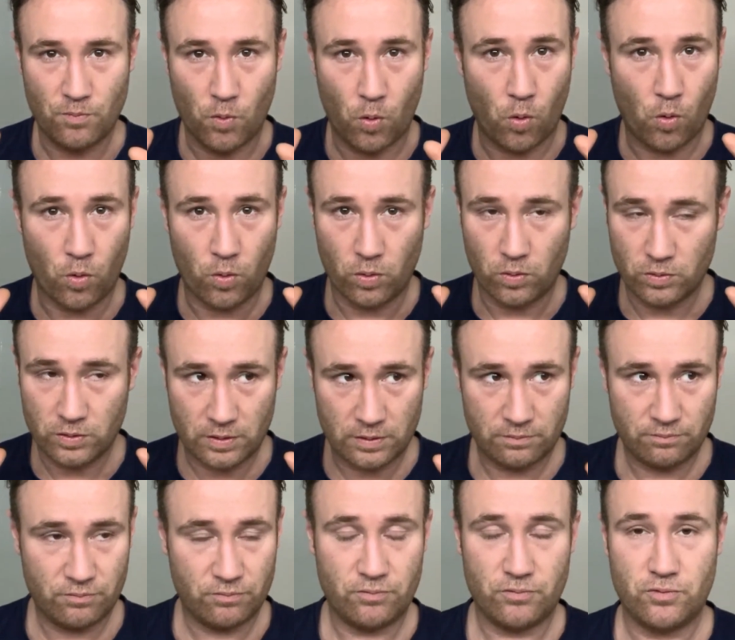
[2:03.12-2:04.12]
or
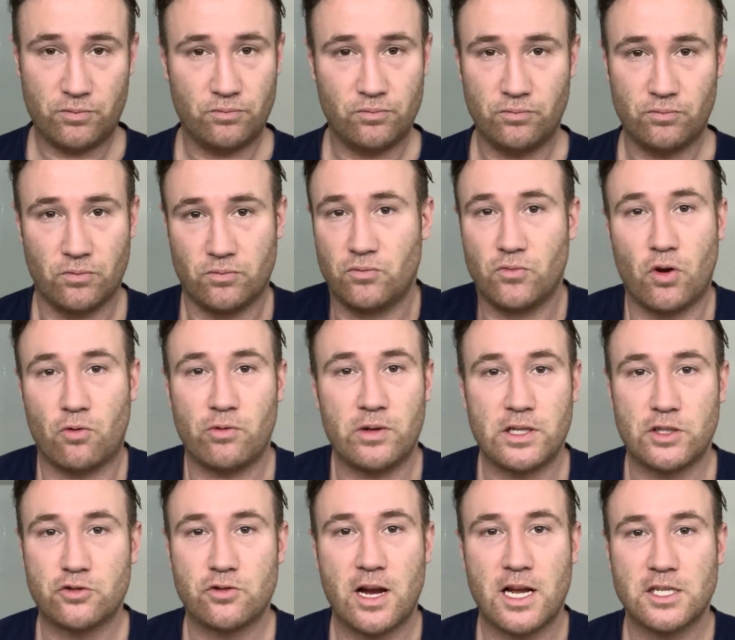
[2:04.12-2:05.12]
not
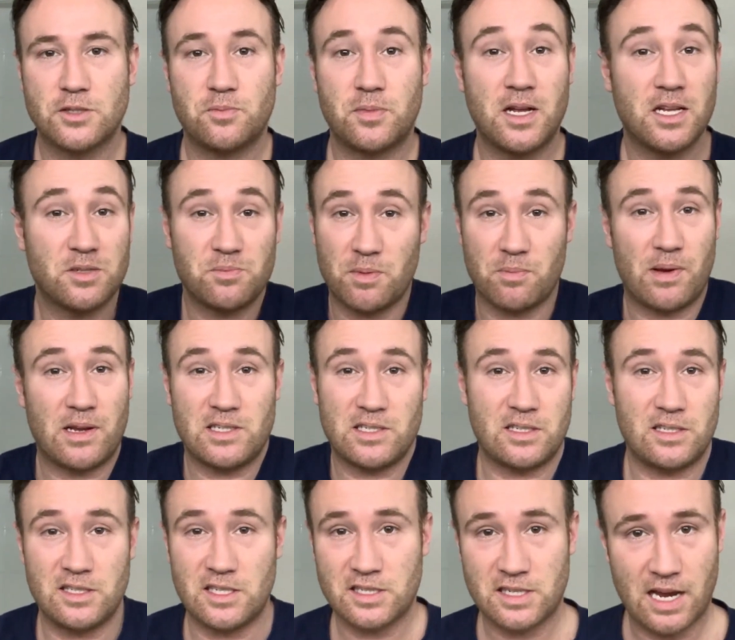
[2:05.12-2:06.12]
really transplants, but
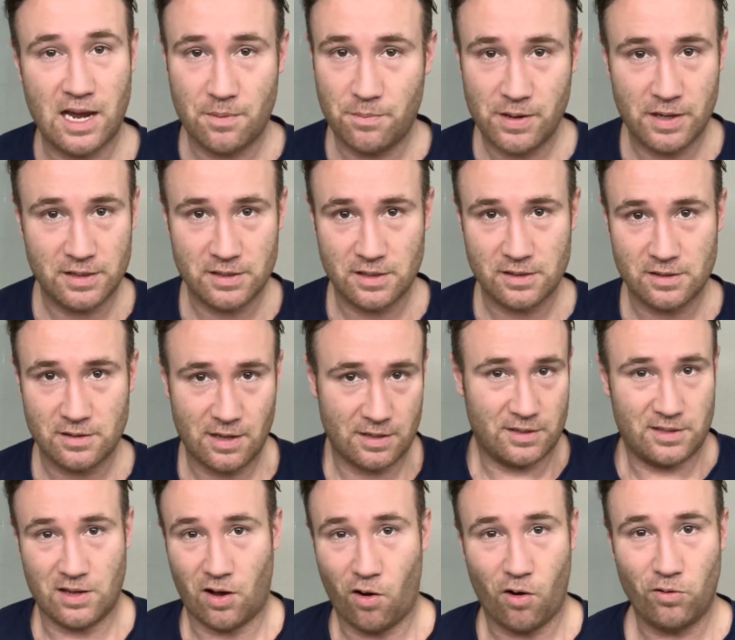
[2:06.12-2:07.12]
basically just hair pieces.
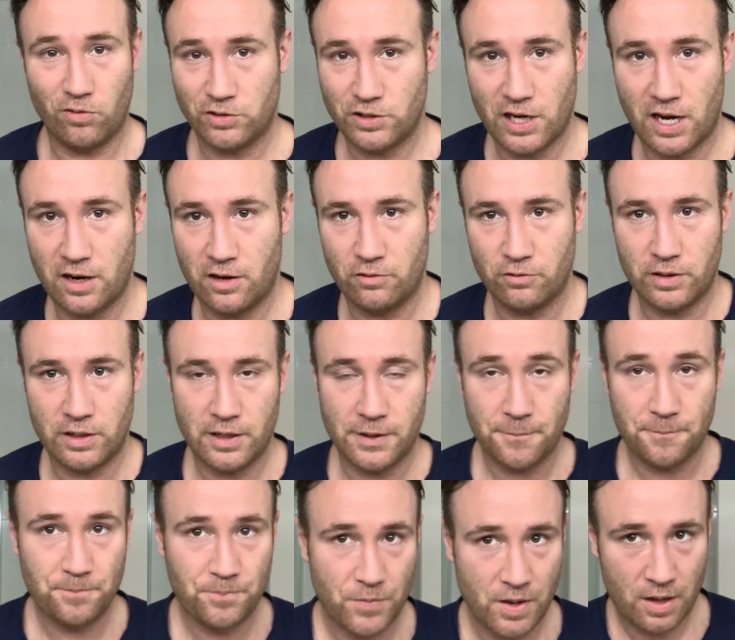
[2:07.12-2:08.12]
That's the whole channel really.
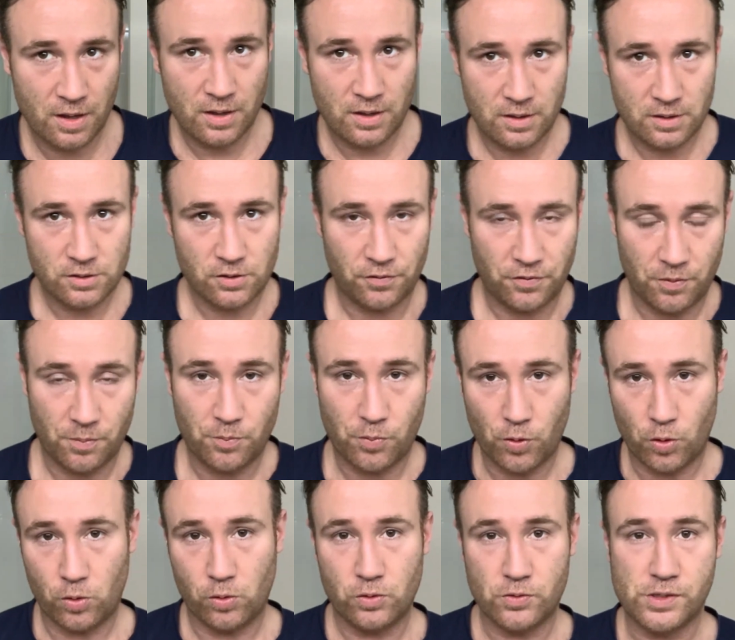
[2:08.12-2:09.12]
So if you're
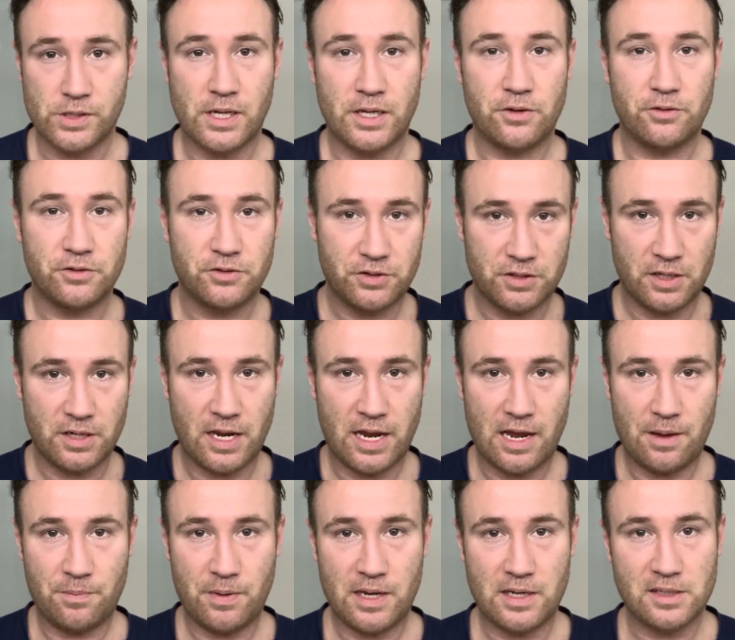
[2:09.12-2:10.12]
bald and you're interested in a
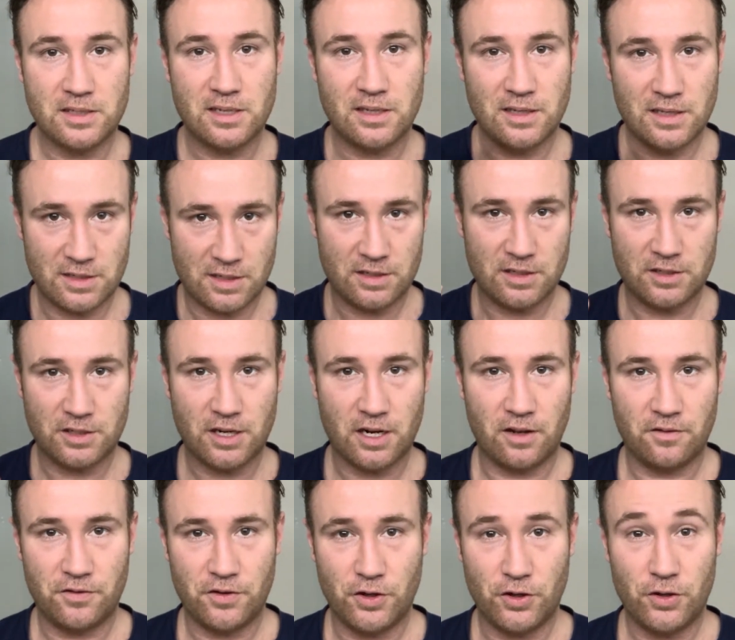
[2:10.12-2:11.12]
hairpiece, this is the
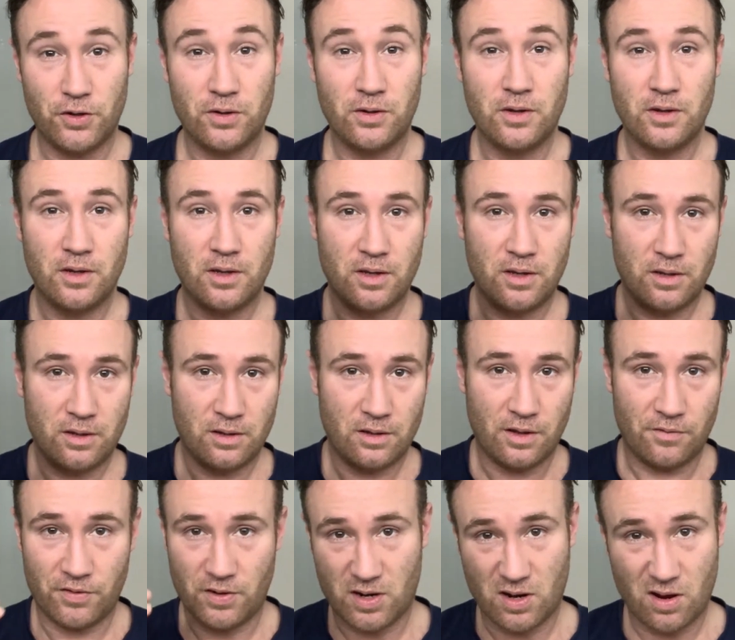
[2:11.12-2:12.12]
channel for you.
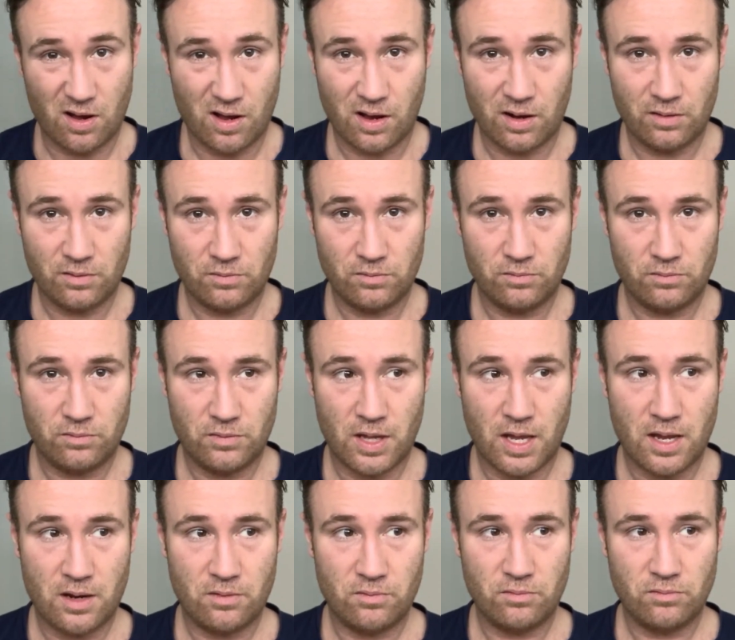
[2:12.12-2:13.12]
If you're not,
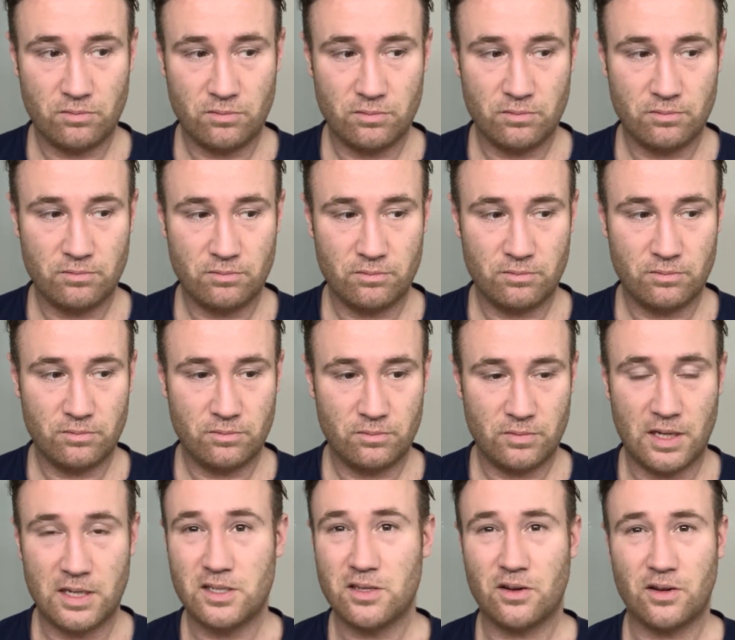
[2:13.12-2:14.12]
then
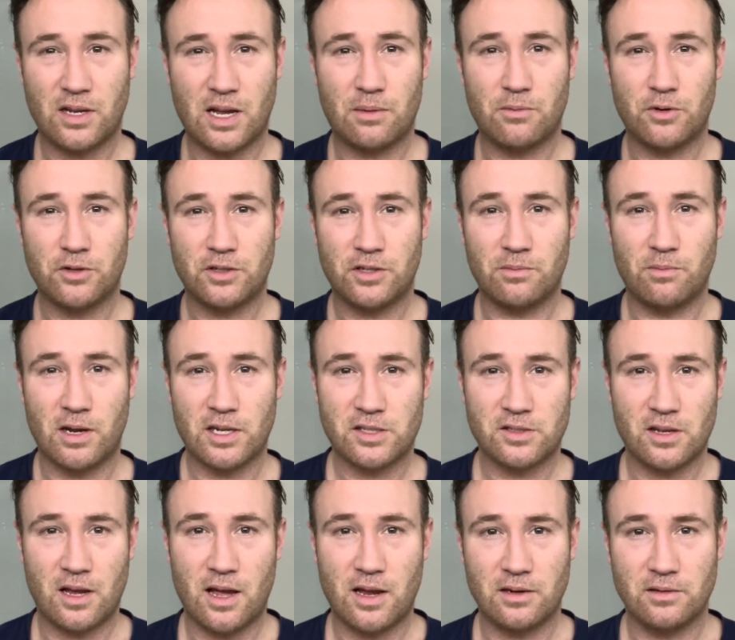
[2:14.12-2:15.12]
please don't come onto my
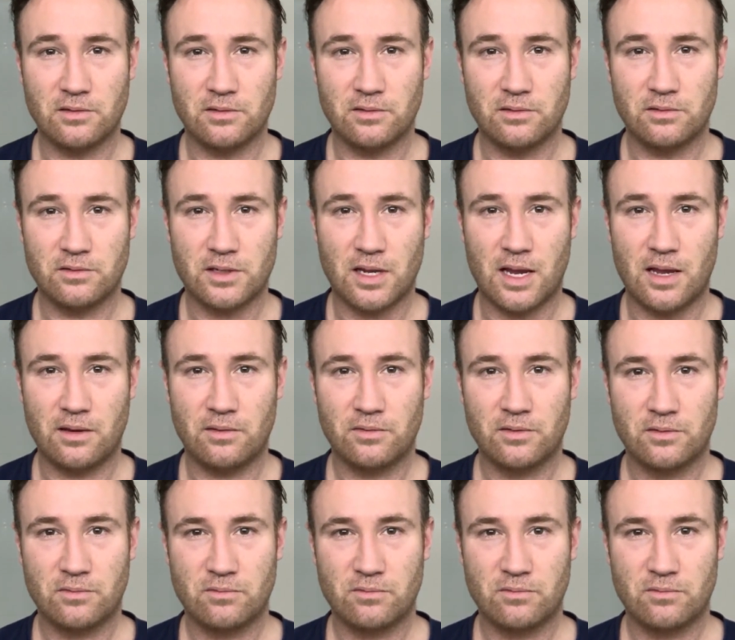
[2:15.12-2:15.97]
site and say,